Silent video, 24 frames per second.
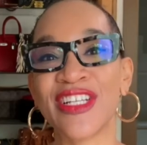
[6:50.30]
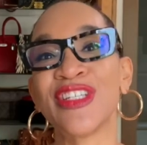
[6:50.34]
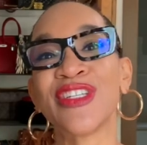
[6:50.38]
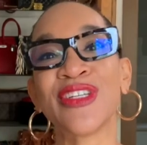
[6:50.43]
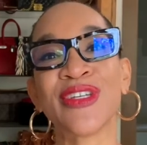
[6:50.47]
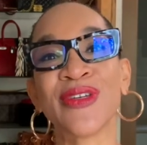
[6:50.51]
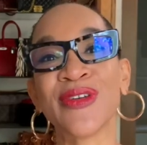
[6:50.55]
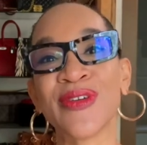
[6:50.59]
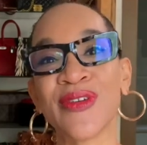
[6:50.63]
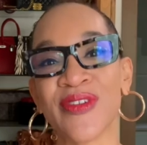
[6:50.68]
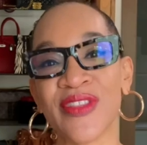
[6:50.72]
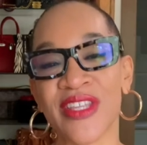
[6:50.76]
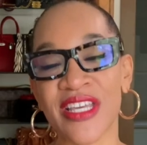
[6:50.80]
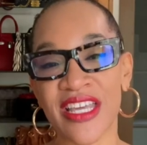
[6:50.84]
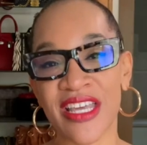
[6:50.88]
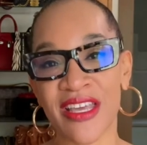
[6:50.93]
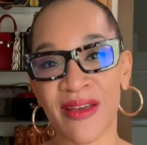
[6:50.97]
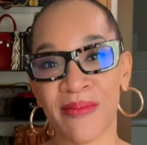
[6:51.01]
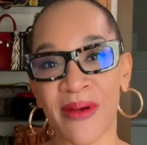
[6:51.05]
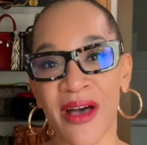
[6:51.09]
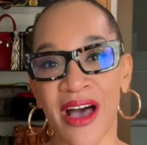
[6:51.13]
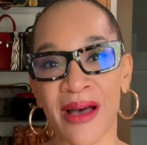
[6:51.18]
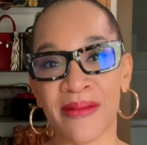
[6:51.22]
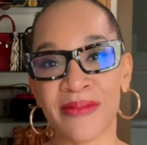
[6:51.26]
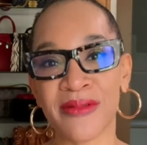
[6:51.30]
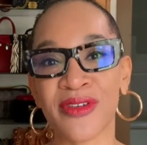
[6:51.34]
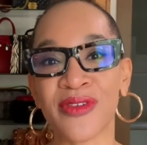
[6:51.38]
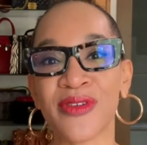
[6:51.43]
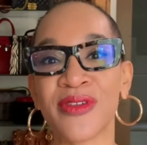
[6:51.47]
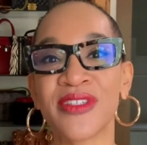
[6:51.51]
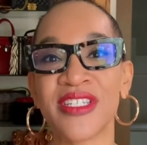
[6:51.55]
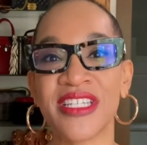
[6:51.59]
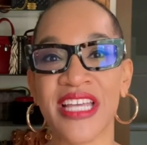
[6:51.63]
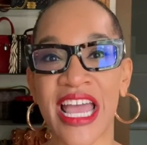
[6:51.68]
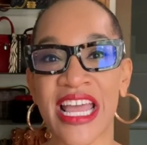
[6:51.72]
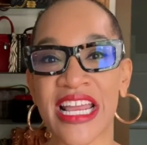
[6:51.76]
to the hip optical
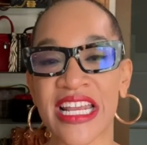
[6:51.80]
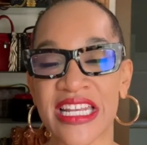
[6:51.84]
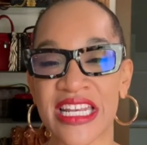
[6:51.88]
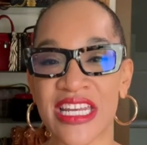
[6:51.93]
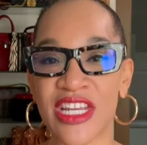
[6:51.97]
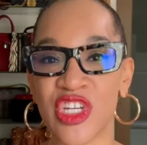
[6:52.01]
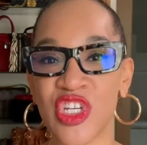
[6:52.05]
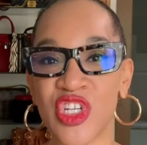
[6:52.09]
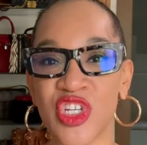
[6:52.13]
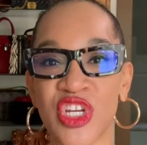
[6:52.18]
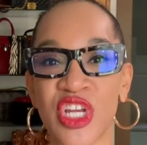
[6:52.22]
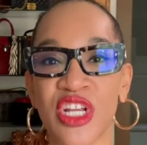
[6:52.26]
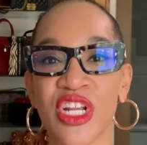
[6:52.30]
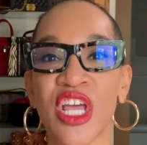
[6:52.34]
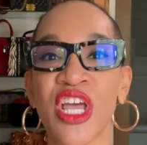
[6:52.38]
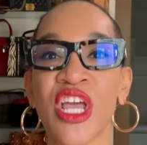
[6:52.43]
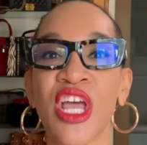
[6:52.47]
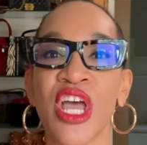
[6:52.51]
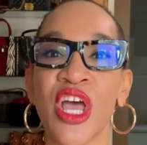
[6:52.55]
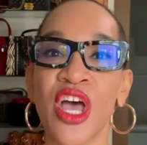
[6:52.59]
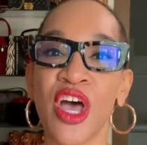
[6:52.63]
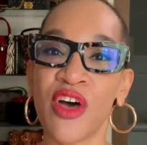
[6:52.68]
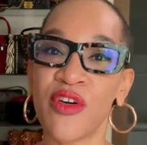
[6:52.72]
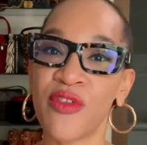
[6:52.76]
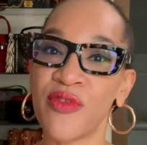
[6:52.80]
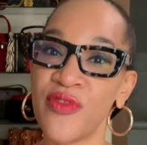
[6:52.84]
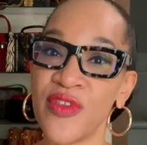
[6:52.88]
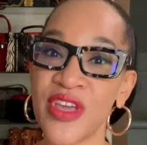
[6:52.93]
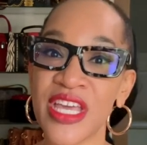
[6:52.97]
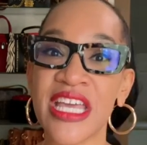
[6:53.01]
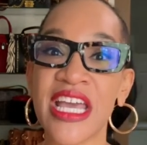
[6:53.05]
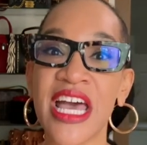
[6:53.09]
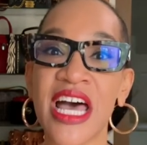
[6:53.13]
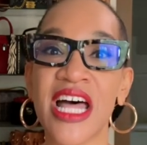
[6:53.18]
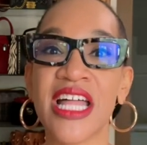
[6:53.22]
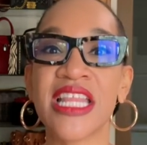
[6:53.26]
technician
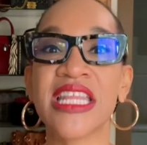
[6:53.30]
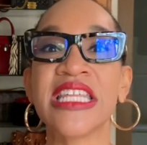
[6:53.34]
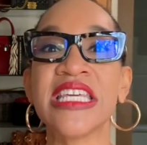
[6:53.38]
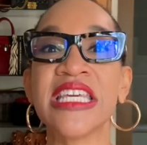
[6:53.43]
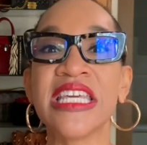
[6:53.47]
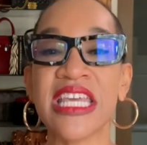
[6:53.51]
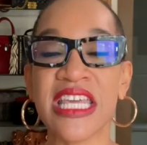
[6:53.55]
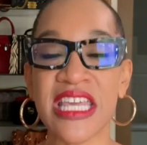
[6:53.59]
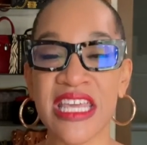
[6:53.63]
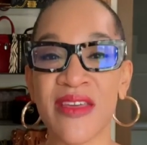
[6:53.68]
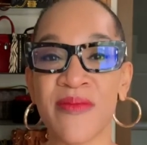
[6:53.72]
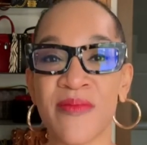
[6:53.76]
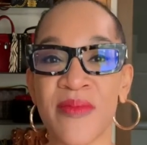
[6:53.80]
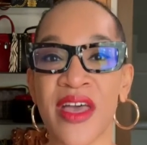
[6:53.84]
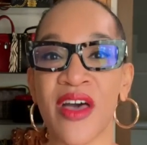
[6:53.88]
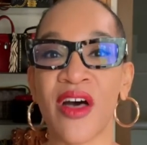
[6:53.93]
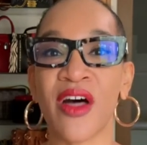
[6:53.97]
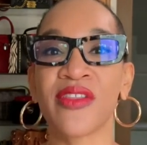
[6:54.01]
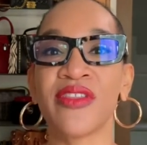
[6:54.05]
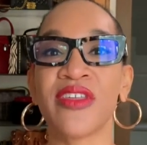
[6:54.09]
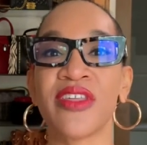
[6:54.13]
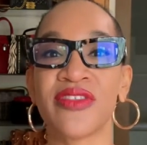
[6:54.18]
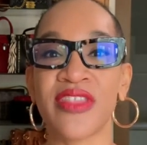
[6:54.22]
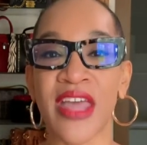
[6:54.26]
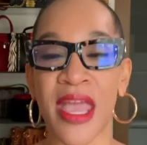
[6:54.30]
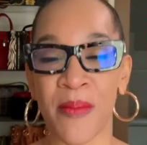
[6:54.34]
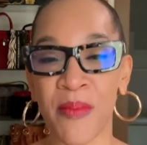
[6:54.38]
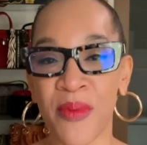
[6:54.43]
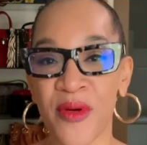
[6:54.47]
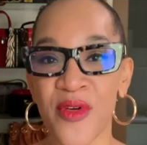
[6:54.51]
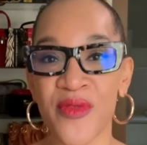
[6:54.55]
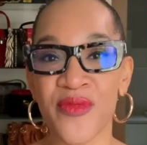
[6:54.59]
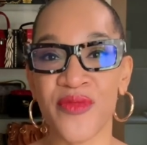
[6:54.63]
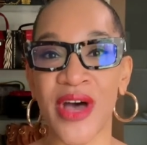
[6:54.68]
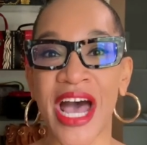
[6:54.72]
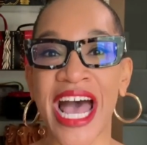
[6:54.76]
via the email that they
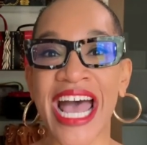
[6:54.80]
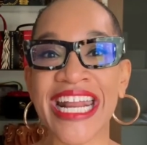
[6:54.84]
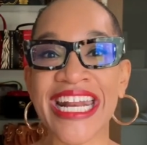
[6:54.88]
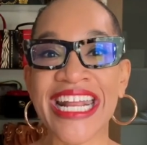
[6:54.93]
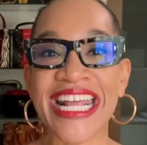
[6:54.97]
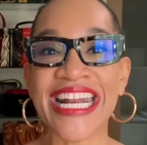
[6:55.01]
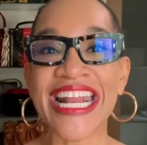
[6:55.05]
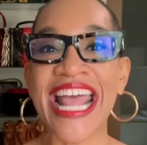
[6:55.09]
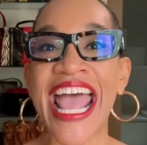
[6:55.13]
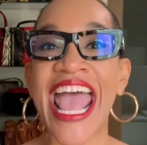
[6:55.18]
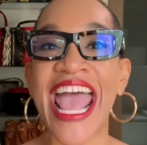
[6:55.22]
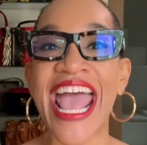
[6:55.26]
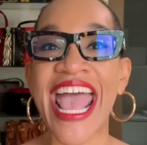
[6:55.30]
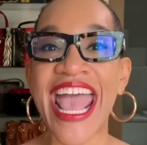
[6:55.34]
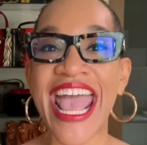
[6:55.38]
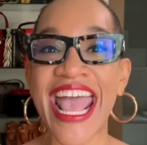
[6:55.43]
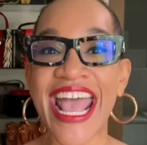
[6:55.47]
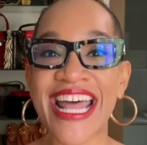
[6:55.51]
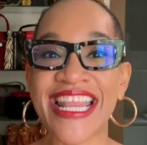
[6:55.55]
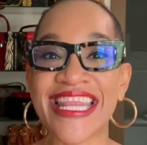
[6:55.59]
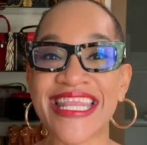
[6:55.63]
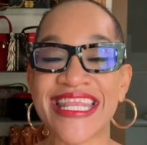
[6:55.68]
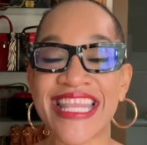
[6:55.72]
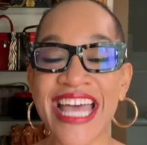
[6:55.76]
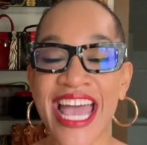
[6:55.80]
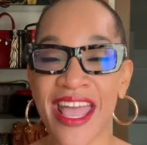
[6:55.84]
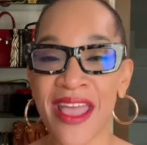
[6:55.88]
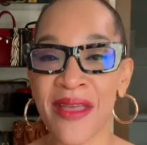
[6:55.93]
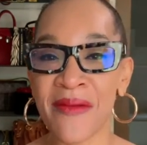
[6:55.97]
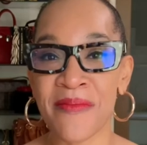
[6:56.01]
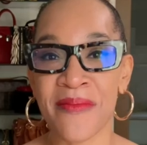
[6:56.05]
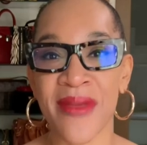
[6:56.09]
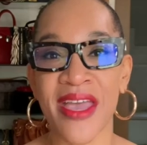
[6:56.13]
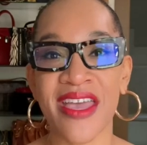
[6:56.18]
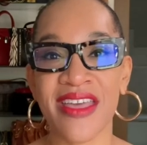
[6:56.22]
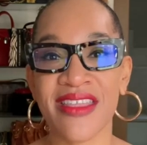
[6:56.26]
provided and they
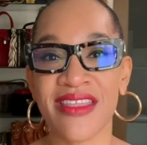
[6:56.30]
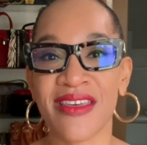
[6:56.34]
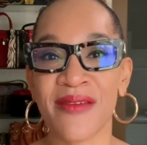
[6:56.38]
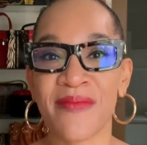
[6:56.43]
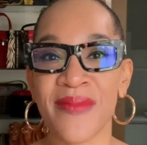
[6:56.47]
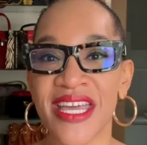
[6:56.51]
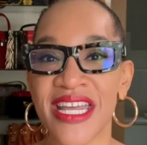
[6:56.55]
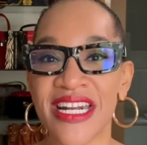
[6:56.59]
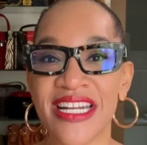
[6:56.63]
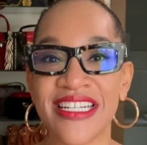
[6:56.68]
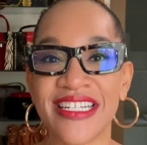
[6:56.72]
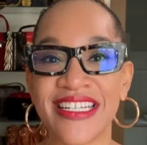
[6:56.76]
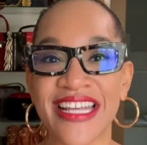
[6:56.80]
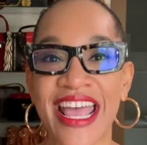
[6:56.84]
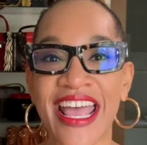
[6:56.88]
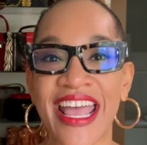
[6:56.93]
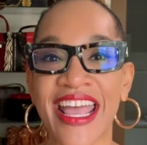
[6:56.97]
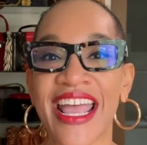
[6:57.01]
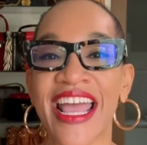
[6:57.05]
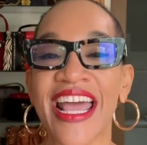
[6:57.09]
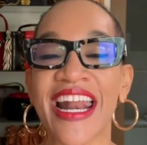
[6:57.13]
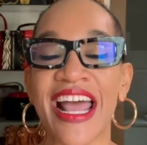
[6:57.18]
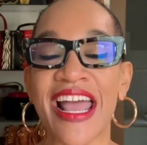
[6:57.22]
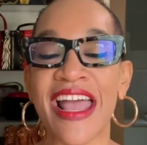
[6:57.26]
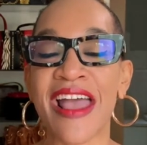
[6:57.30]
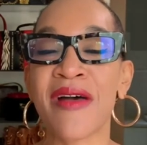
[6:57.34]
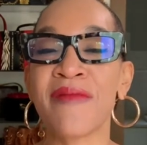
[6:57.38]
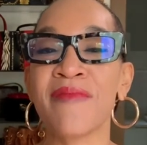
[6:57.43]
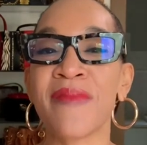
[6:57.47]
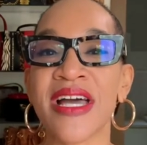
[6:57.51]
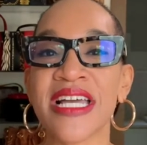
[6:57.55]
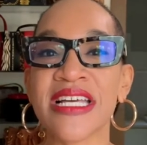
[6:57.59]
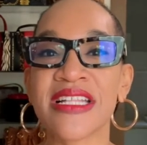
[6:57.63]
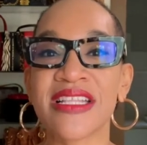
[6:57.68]
made them in a day and I had my